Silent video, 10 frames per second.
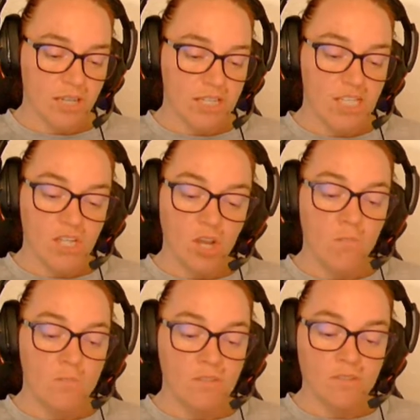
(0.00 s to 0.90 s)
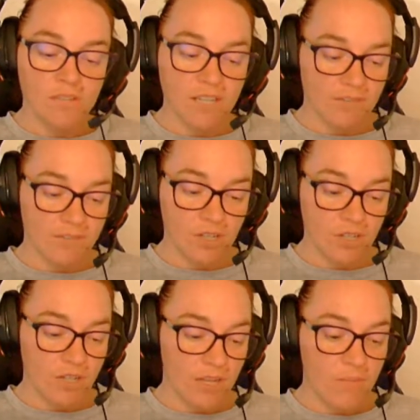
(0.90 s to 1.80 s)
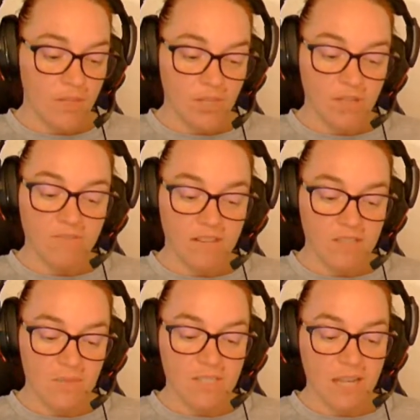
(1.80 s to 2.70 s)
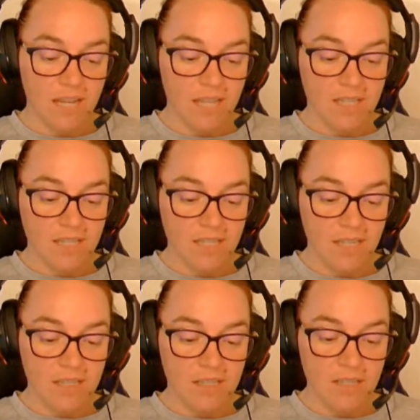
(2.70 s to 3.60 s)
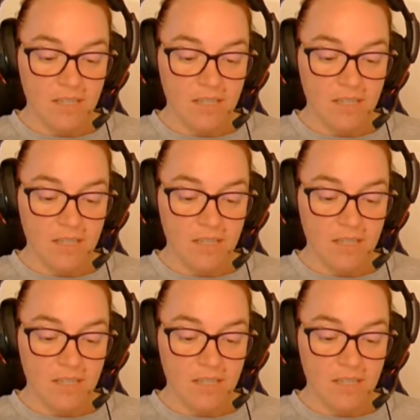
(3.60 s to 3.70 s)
and she hopes you'll forgive her and be good friends with Diana again.